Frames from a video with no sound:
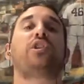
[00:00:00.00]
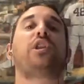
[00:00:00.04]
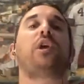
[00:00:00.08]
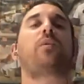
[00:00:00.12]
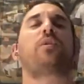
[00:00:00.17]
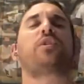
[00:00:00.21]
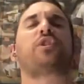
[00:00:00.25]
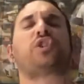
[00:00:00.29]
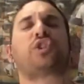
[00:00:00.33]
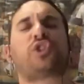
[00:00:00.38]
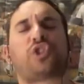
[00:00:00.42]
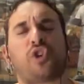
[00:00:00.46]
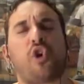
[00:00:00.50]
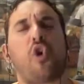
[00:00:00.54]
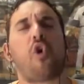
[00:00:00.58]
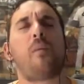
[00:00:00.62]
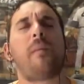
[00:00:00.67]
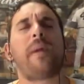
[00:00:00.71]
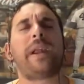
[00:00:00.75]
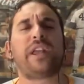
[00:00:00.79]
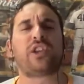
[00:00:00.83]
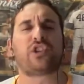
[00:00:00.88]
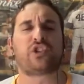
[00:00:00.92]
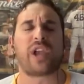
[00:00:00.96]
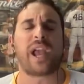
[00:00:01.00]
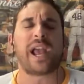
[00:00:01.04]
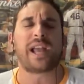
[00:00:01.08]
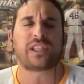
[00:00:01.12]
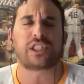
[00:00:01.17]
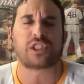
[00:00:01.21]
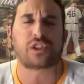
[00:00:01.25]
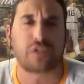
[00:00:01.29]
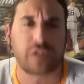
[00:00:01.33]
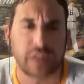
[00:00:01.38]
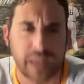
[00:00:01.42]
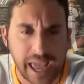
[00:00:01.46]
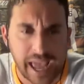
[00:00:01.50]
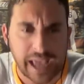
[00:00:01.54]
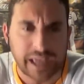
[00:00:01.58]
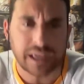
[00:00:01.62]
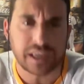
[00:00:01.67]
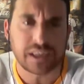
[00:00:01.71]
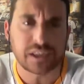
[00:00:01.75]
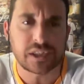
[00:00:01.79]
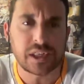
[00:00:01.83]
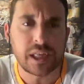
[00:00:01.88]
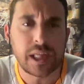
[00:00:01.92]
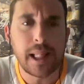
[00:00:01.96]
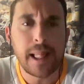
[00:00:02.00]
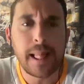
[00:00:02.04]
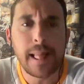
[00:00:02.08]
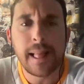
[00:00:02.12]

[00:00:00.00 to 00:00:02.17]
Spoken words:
There were so many chances for the Yankees